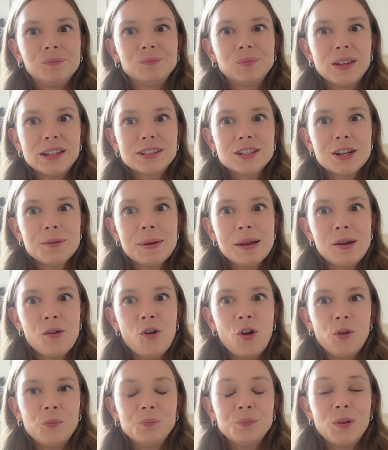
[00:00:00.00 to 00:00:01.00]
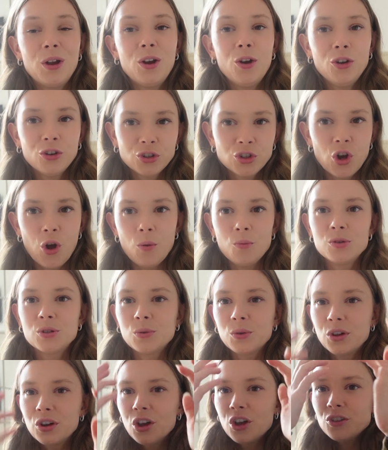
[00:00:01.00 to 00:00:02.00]
There's gonna be a lot of shops.
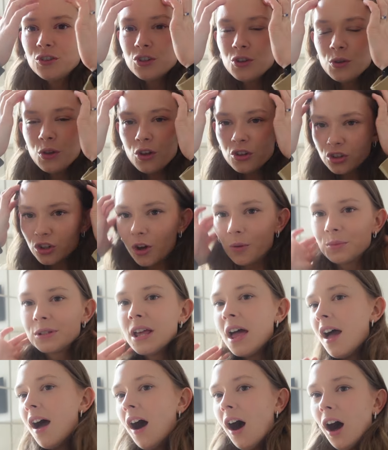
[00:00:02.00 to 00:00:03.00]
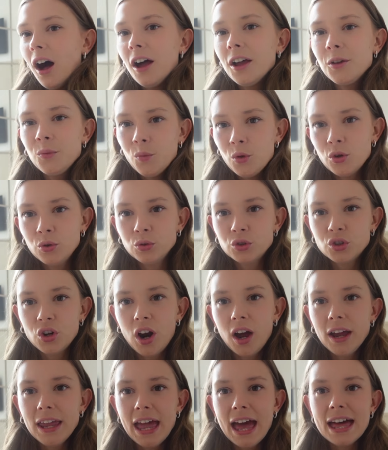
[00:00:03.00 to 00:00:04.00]
We're gonna go to a lot of shops. I will
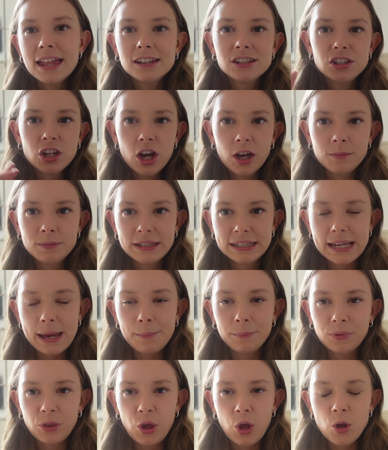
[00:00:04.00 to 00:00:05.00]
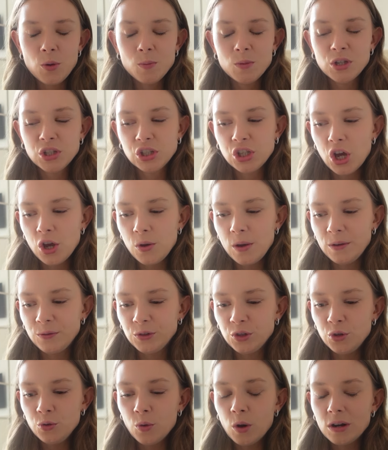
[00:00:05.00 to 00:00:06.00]
try and timestamp them. So
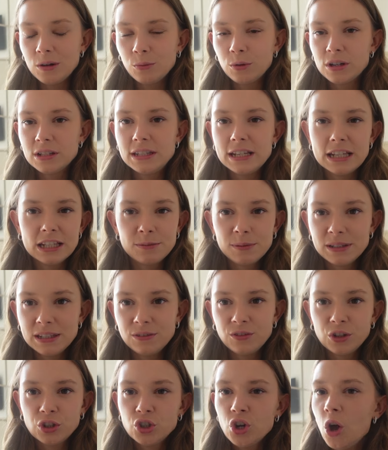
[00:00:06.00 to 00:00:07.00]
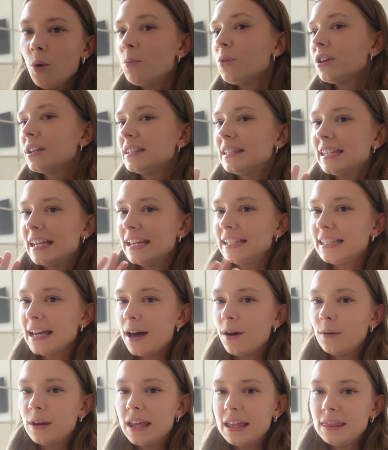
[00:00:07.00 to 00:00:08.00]
if you only wanna see a specific shop, you can see it
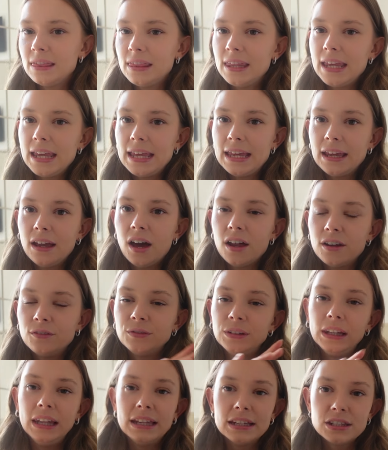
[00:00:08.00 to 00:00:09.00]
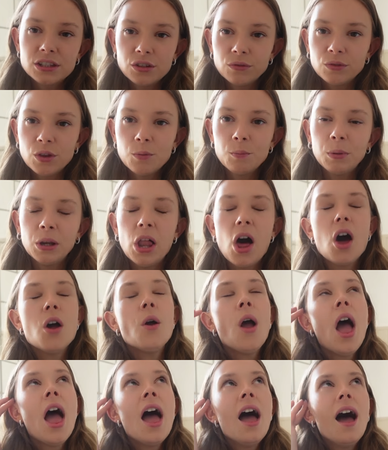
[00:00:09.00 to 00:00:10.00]
down in the kind of list of them below.
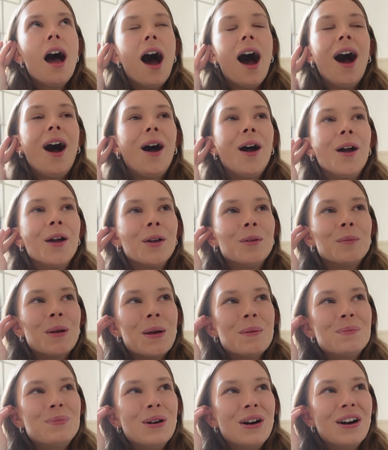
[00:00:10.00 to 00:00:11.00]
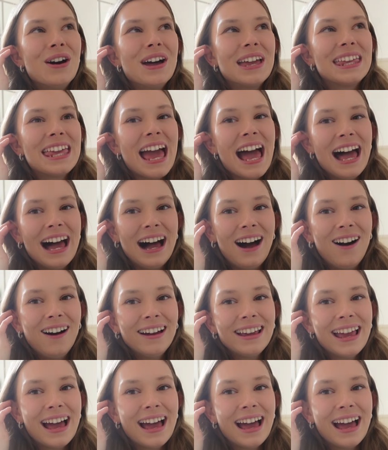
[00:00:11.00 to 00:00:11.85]
But yeah, I